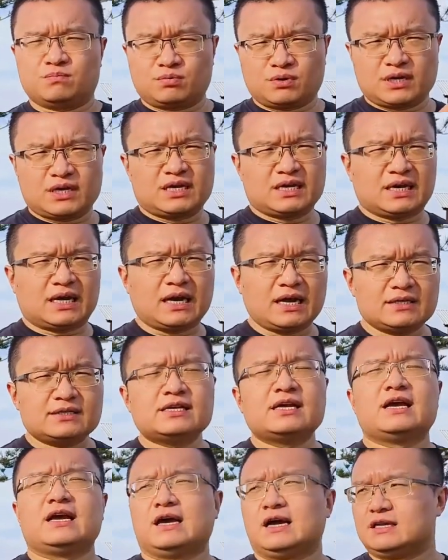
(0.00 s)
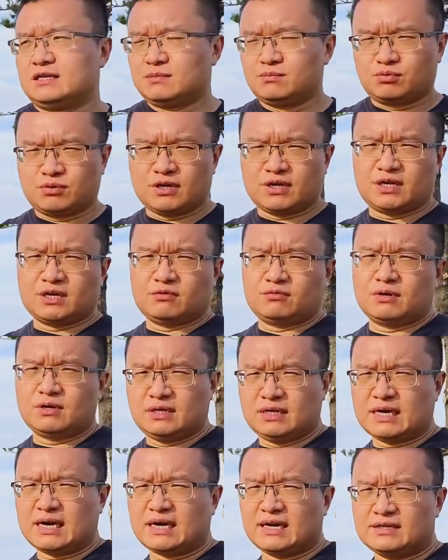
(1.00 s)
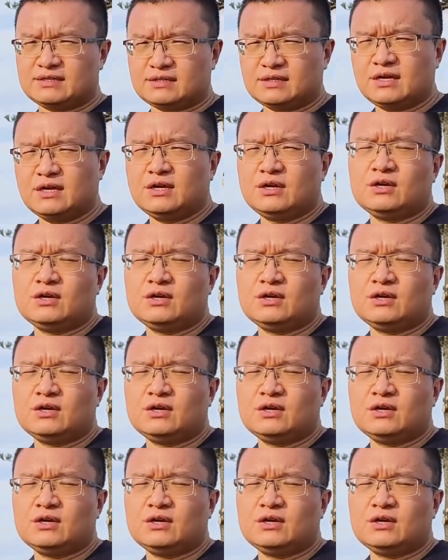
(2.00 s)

brachialis and the brachioradialis.